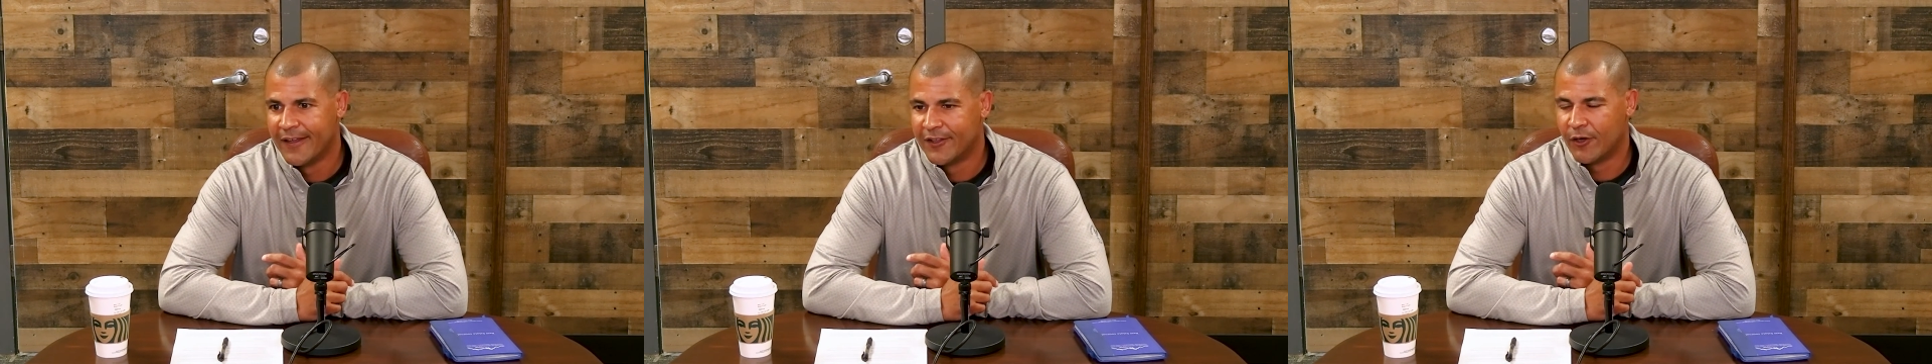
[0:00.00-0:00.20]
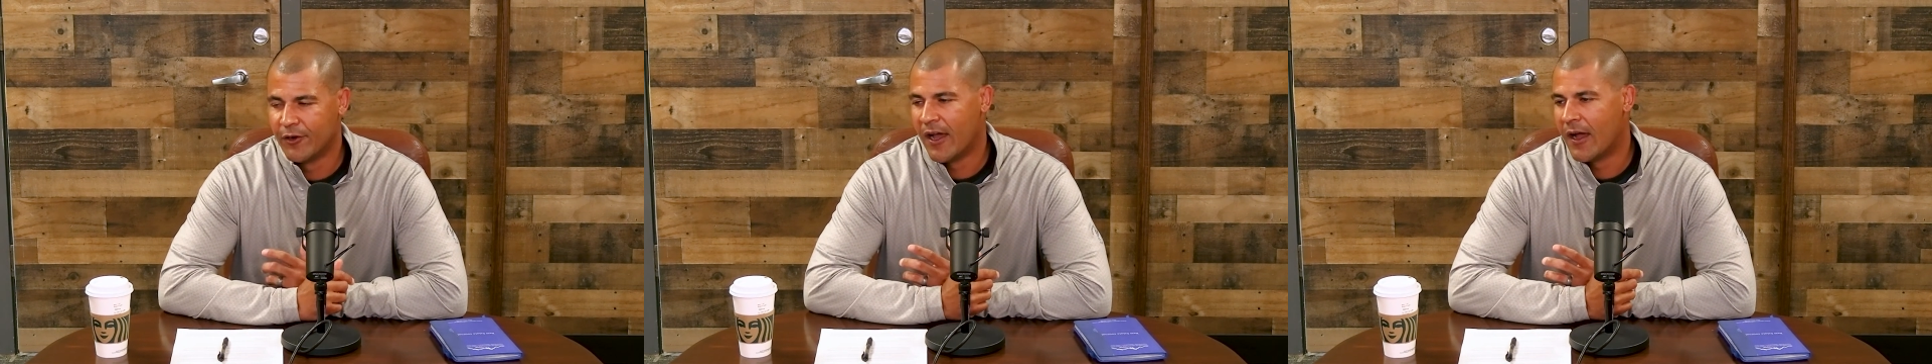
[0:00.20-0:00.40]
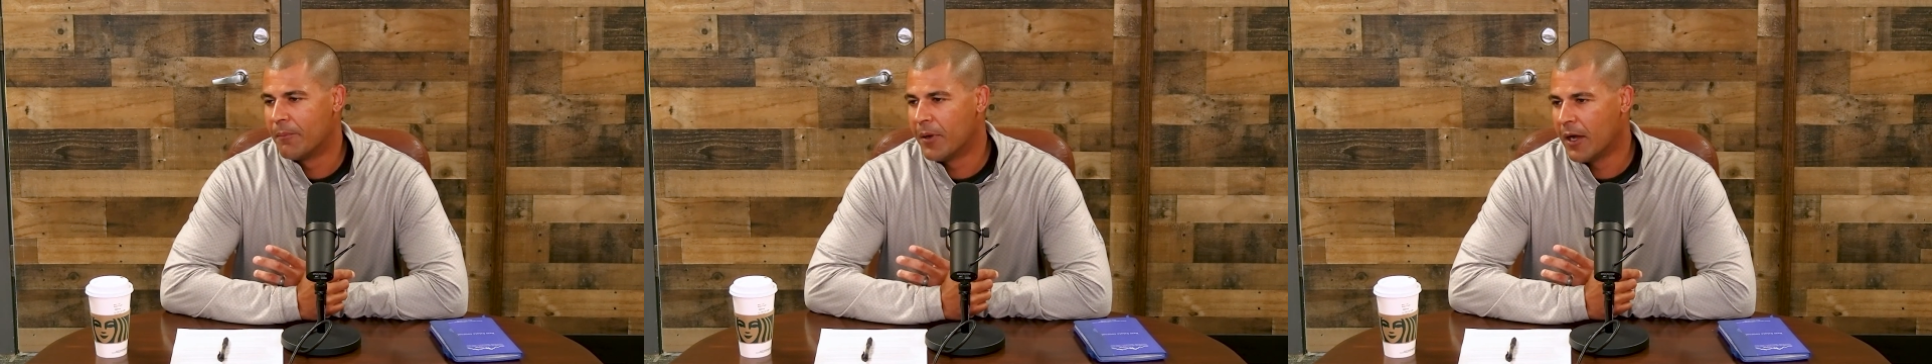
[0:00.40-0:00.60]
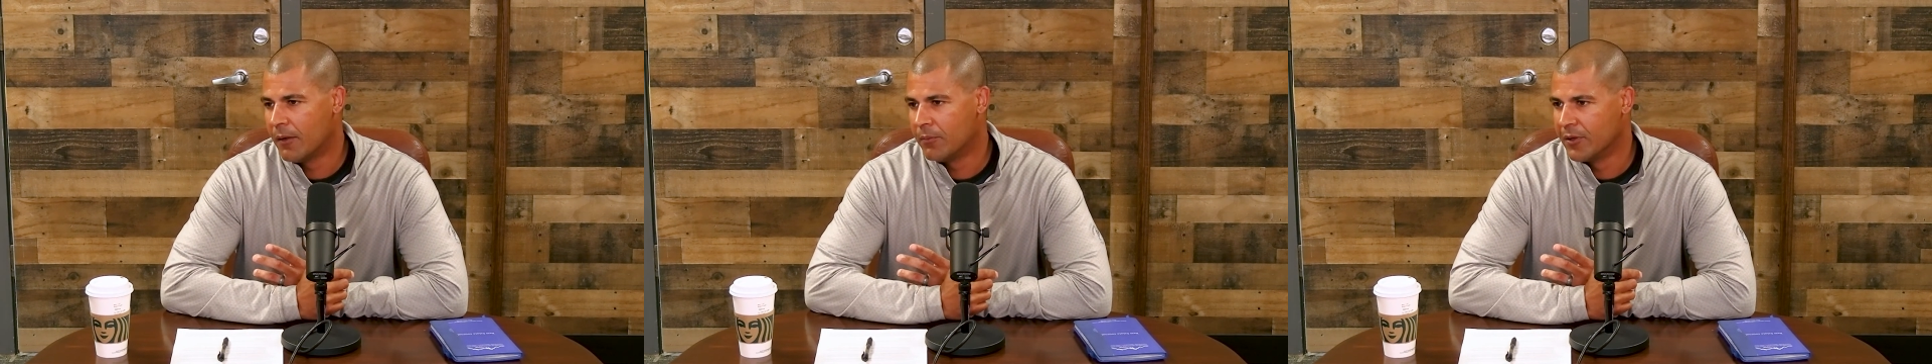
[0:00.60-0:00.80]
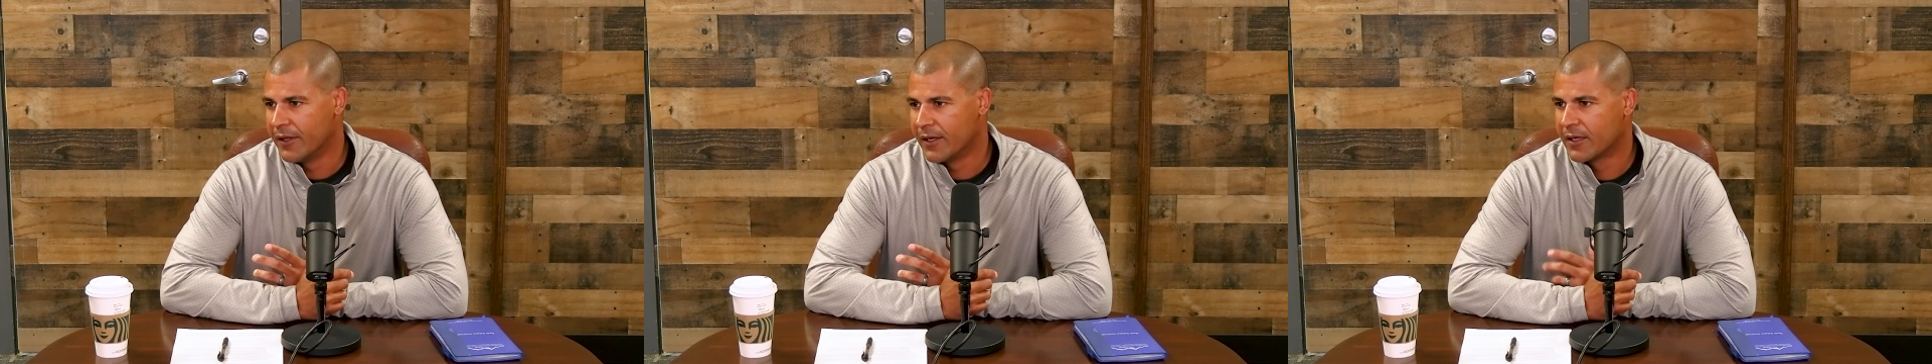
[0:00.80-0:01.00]
they're not
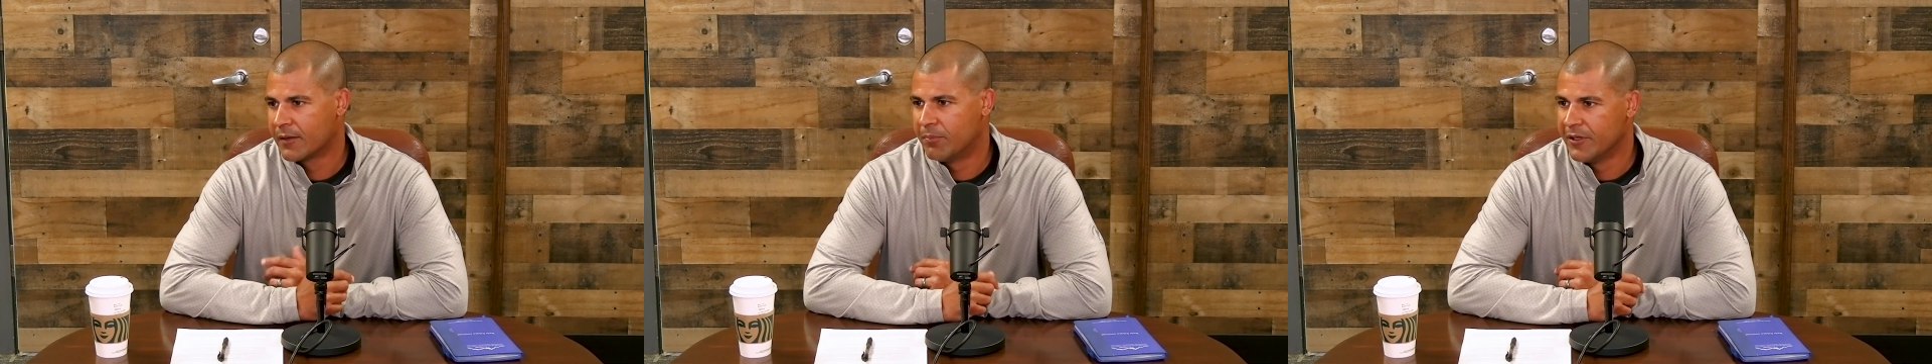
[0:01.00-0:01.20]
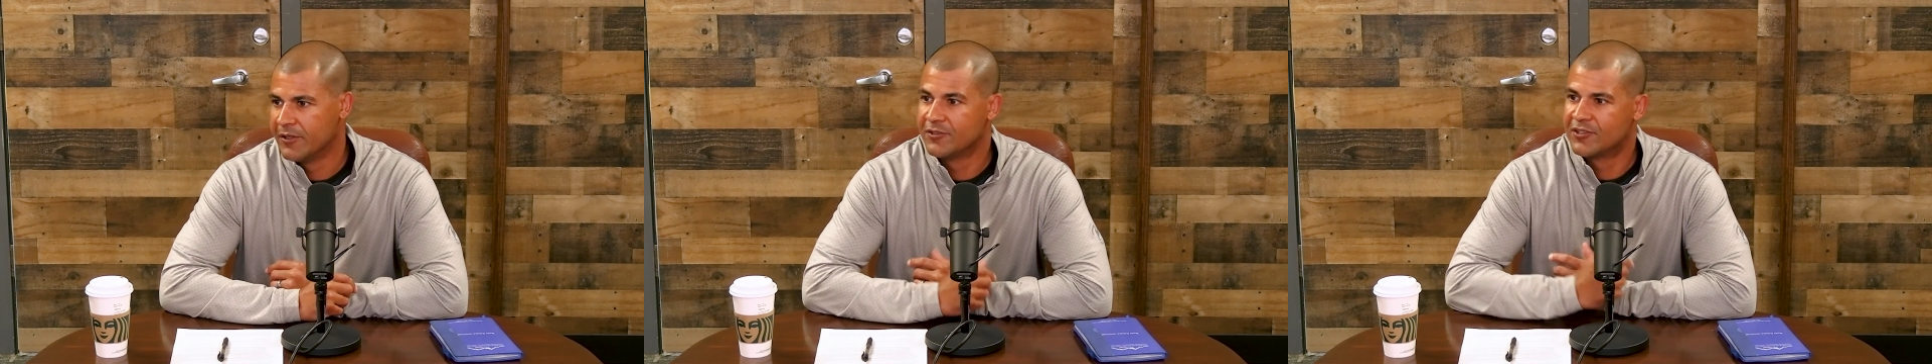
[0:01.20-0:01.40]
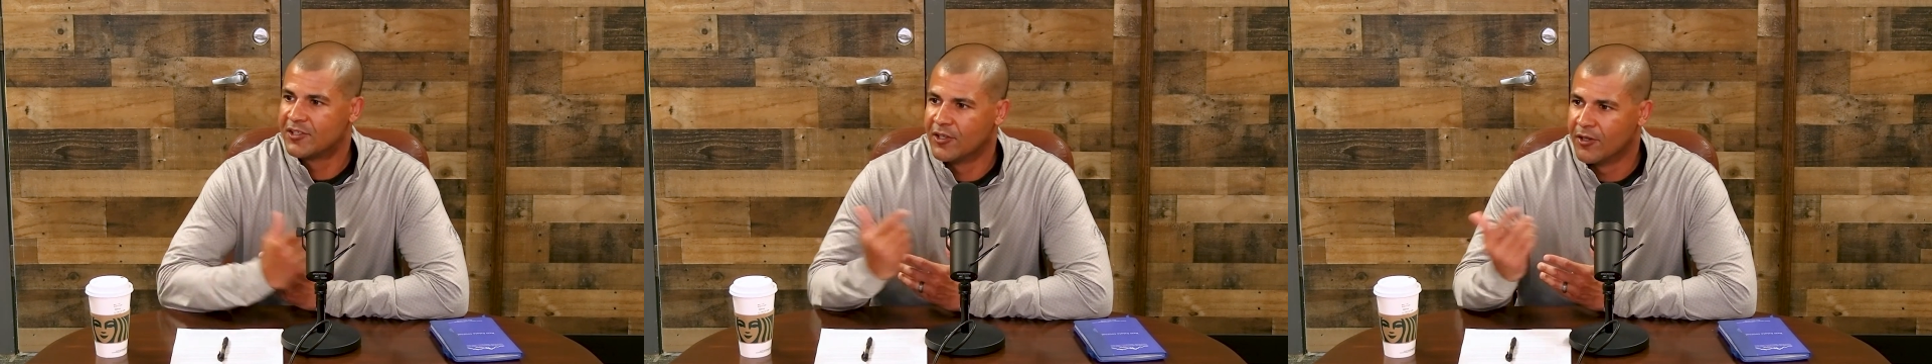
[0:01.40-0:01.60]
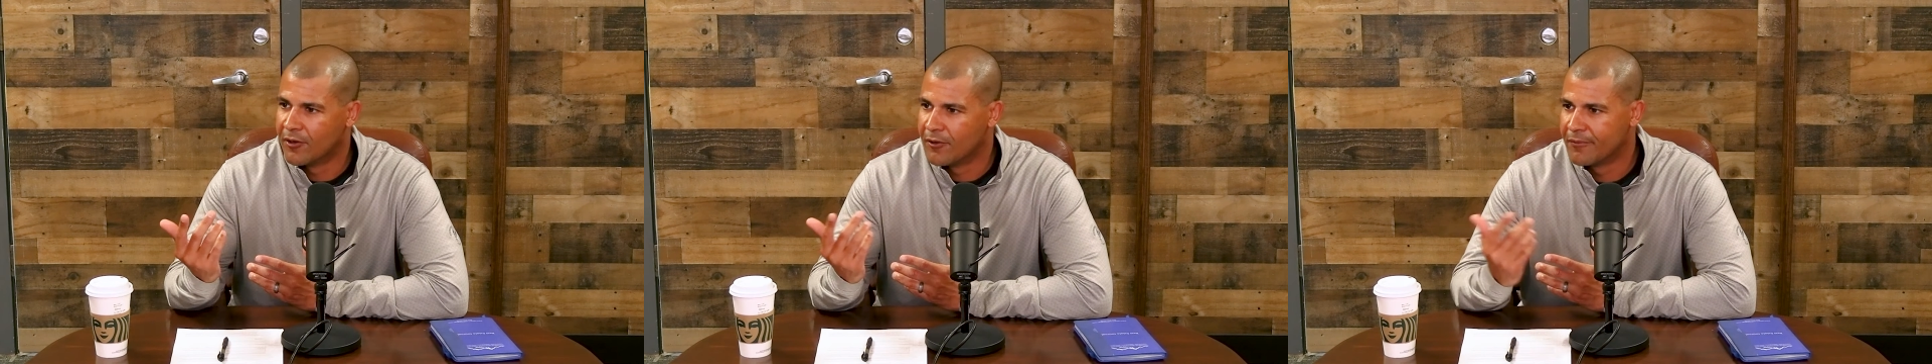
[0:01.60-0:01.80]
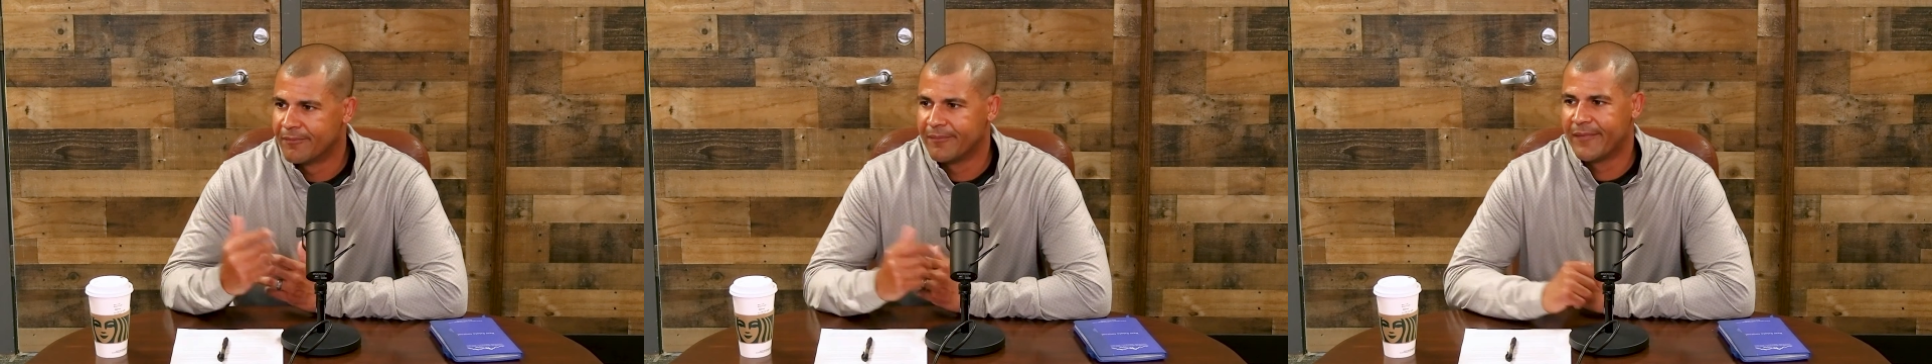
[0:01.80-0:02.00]
public, but you
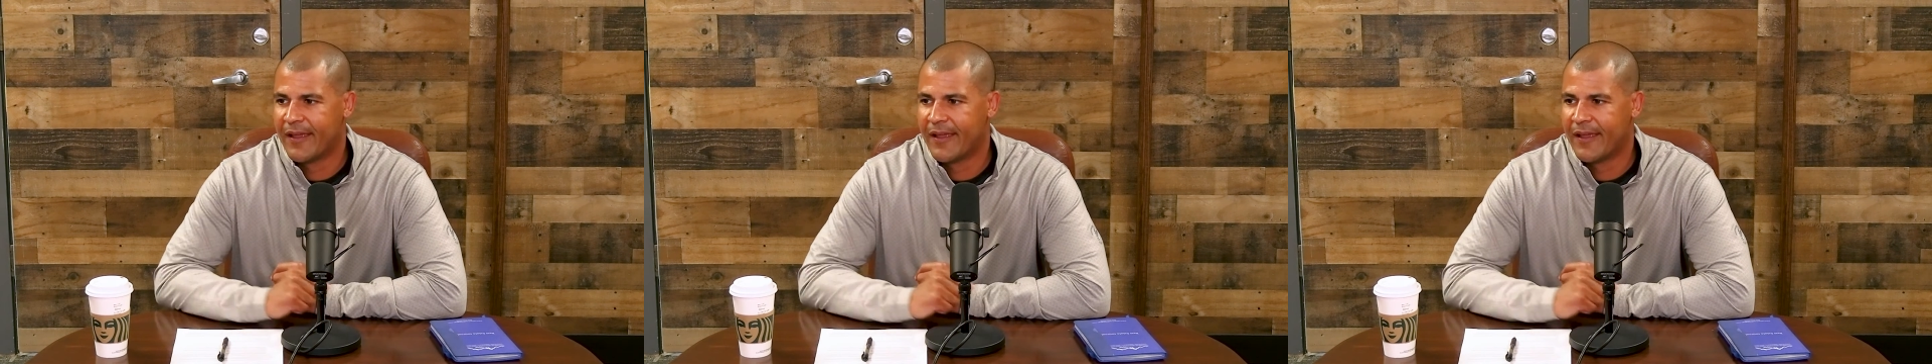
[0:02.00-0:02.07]
still